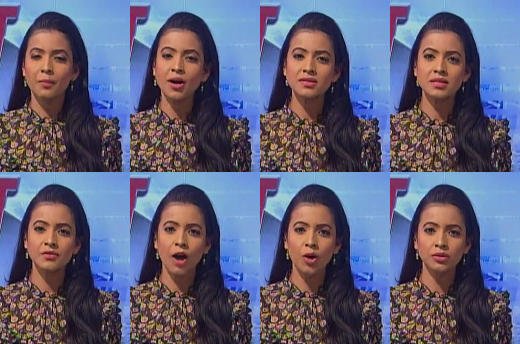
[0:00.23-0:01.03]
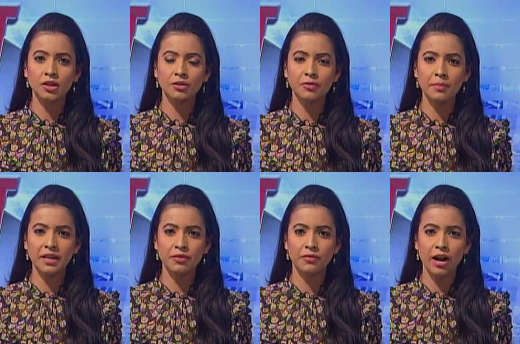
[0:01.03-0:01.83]
positive outlook from the
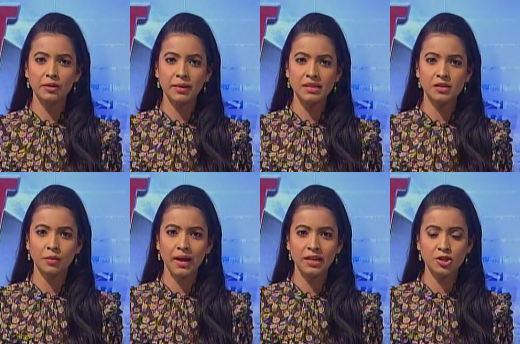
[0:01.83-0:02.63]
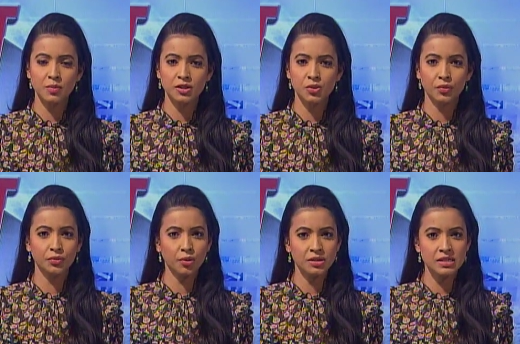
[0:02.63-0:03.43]
Environmental Management
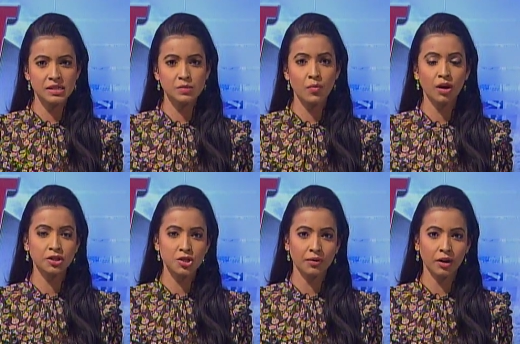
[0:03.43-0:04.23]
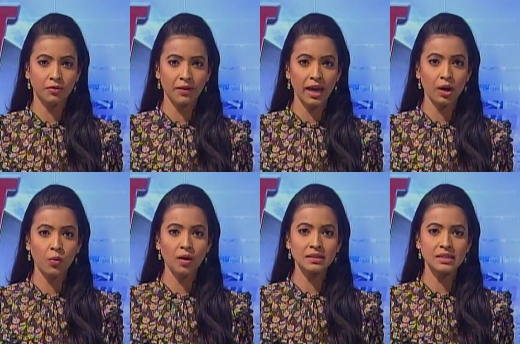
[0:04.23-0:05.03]
Authority's monitoring of air
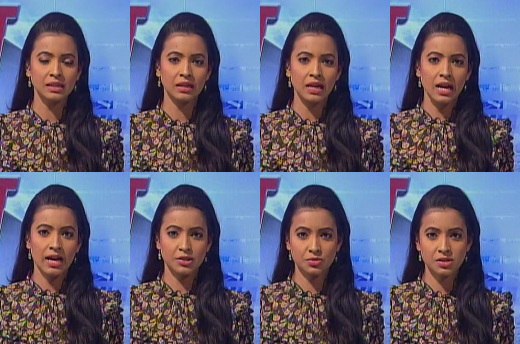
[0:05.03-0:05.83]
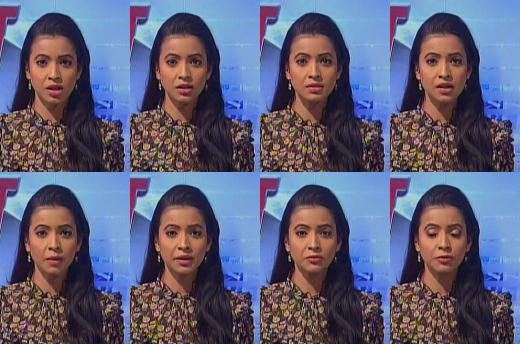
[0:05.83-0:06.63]
quality as results
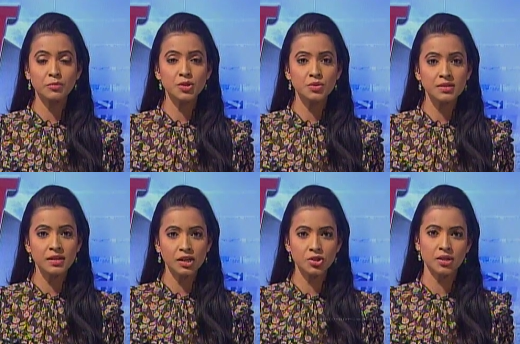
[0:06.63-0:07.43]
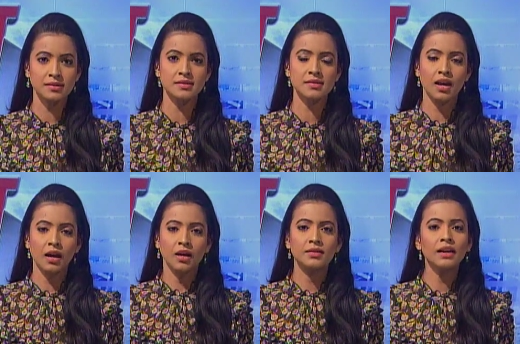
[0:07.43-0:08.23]
come in from two stations.
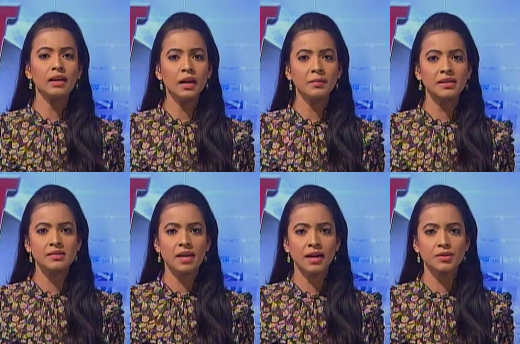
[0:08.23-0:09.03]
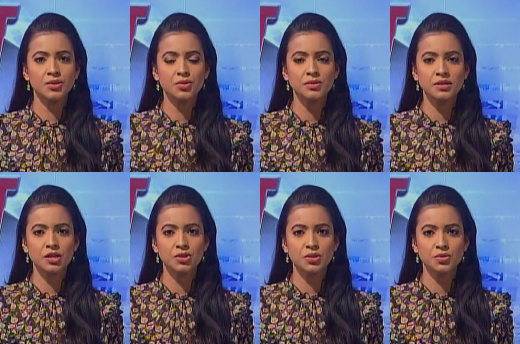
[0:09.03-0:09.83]
The EMA says two
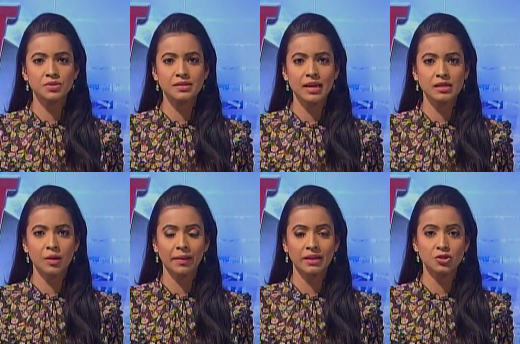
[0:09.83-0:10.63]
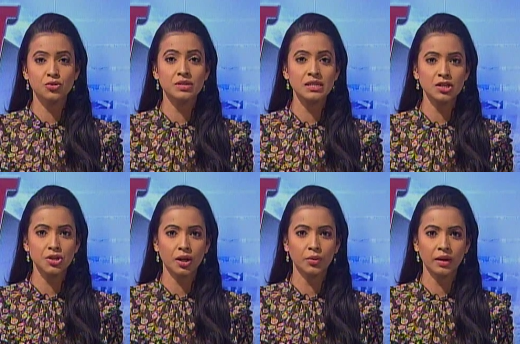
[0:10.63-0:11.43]
stations were set up at
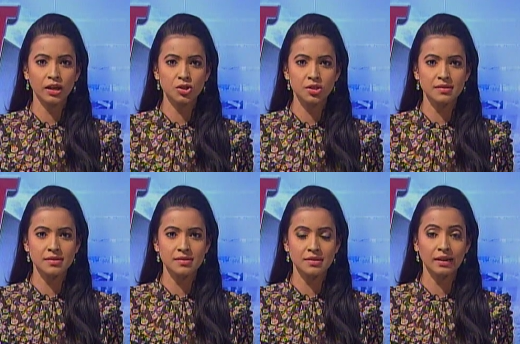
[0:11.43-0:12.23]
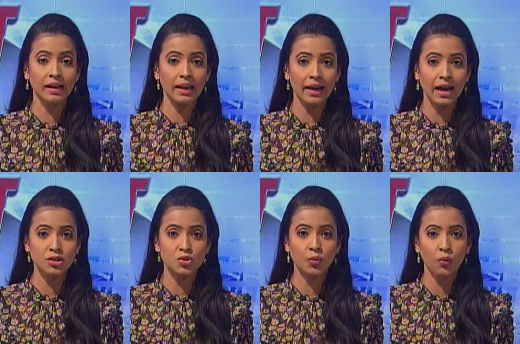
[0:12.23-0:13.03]
strategic locations in St. Clair and
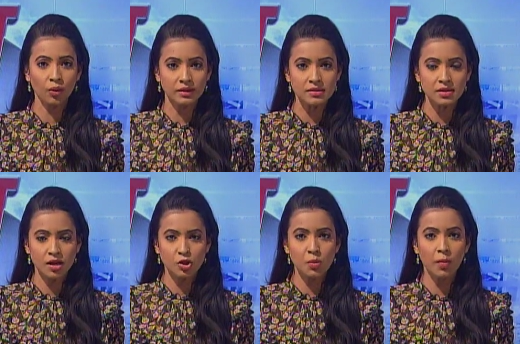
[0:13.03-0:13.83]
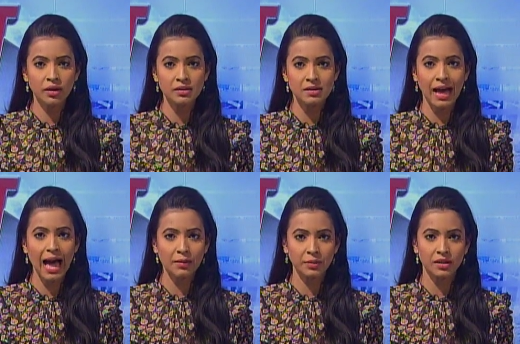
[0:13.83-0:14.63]
Chaguanas to monitor
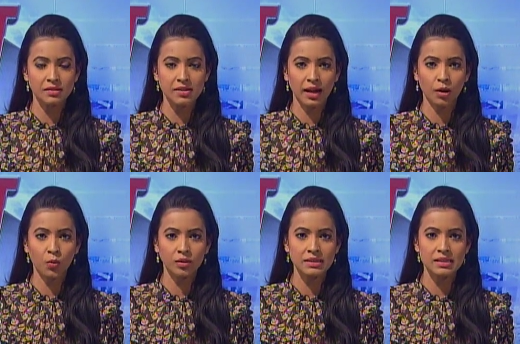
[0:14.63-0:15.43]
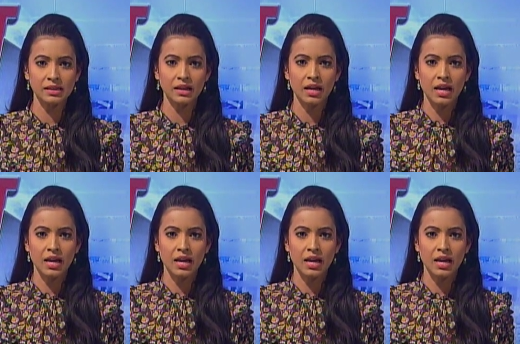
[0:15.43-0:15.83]
ambient air quality.